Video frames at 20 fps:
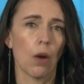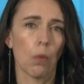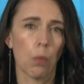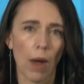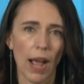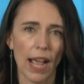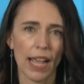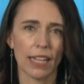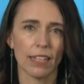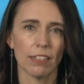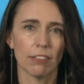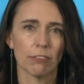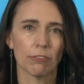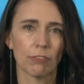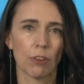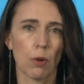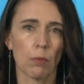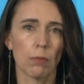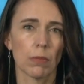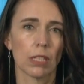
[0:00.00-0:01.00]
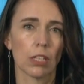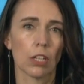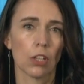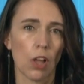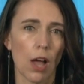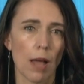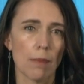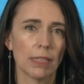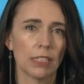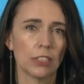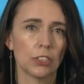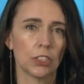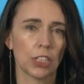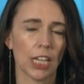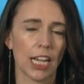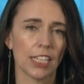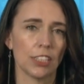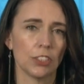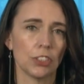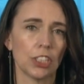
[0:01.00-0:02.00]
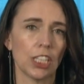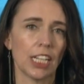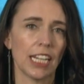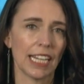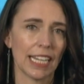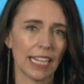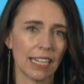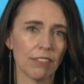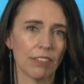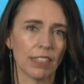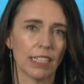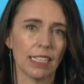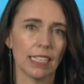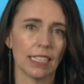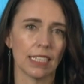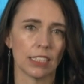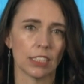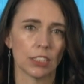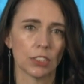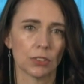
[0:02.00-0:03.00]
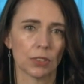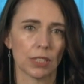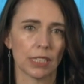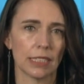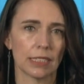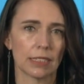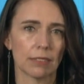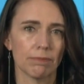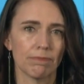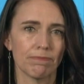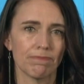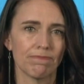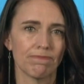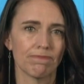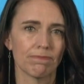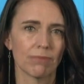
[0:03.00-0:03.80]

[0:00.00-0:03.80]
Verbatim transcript: away from climate change heavy industries.